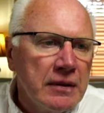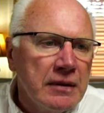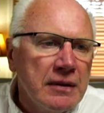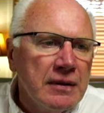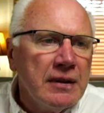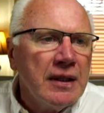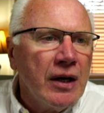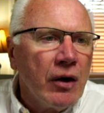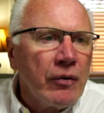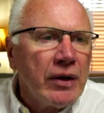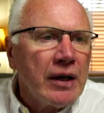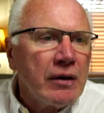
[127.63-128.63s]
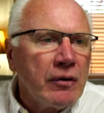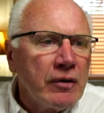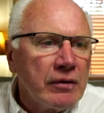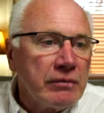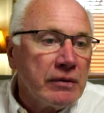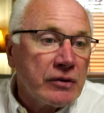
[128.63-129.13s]
you know, that
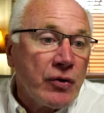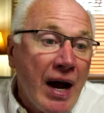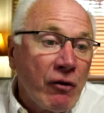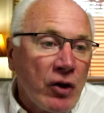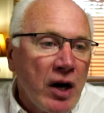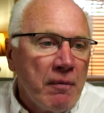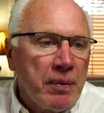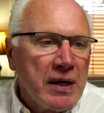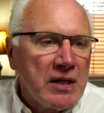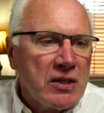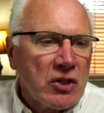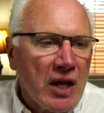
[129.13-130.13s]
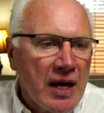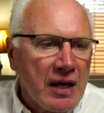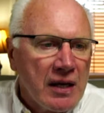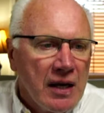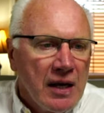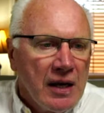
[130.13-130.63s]
travel companies
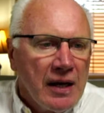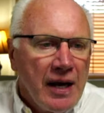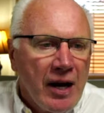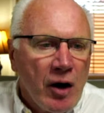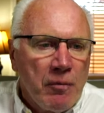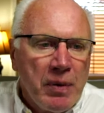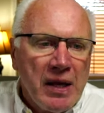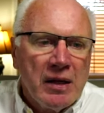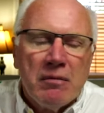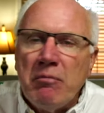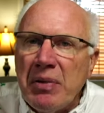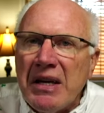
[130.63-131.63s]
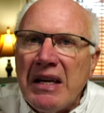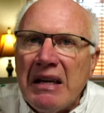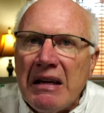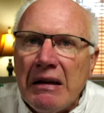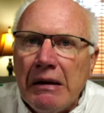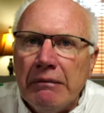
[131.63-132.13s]
like
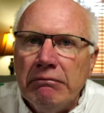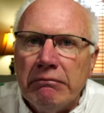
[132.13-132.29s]
Airbnb,